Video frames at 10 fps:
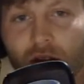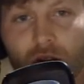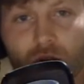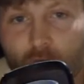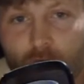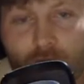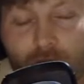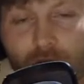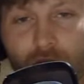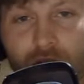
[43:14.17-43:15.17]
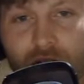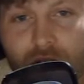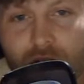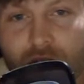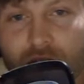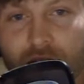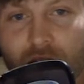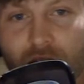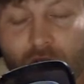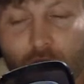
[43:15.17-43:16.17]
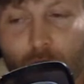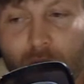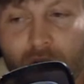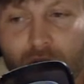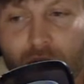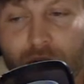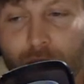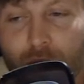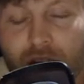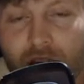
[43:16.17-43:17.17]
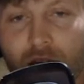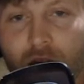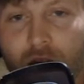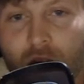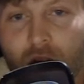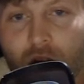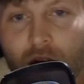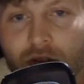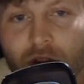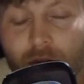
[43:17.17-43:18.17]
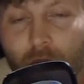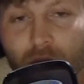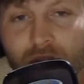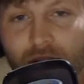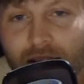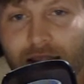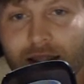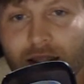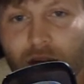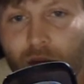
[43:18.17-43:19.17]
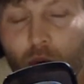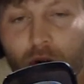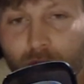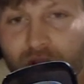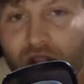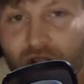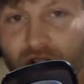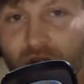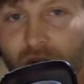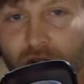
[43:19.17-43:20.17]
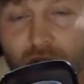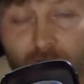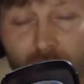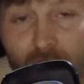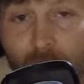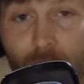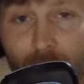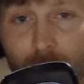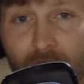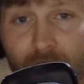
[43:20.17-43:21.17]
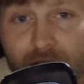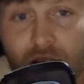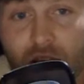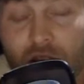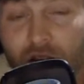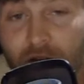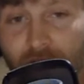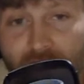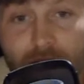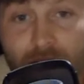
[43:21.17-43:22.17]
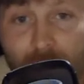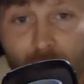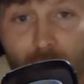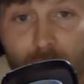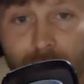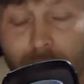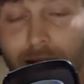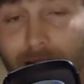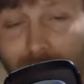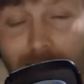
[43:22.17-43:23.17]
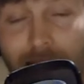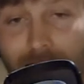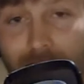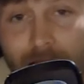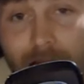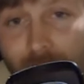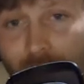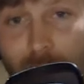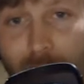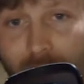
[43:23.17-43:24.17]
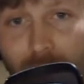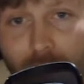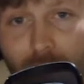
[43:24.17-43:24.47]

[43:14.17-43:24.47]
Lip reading: Twitter and all these other things. Like, you picked 3 of the most least important positions with your top 3 picks: a defensive tackle, a tight end, and a linebacker.